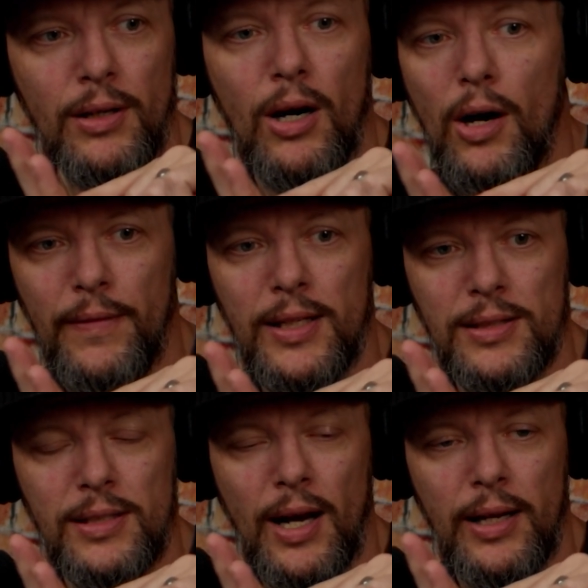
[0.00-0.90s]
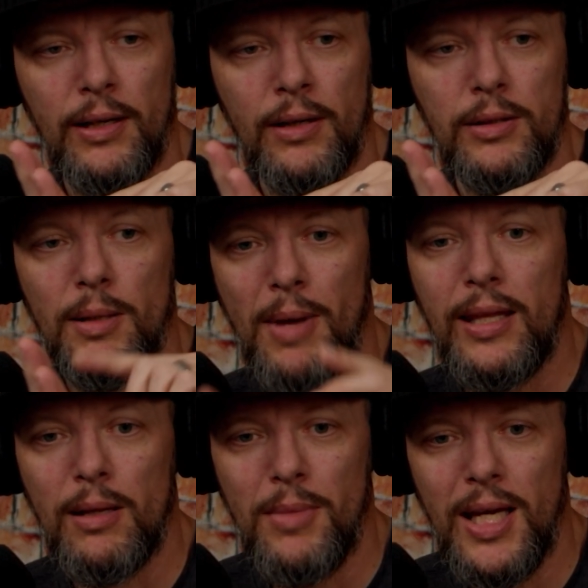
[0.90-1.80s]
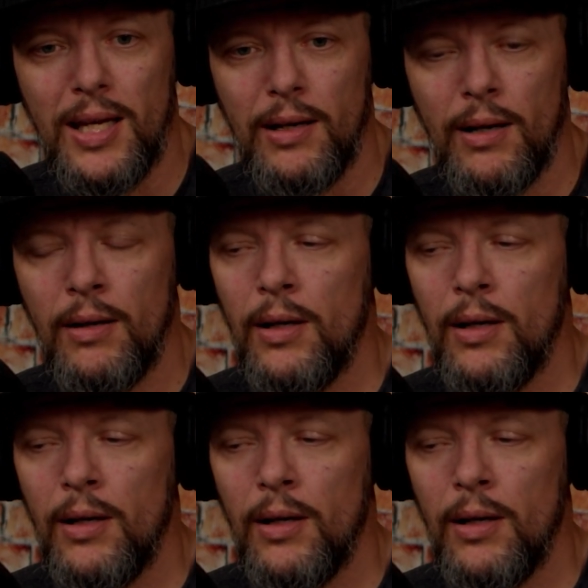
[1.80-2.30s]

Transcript: on this side to make them in.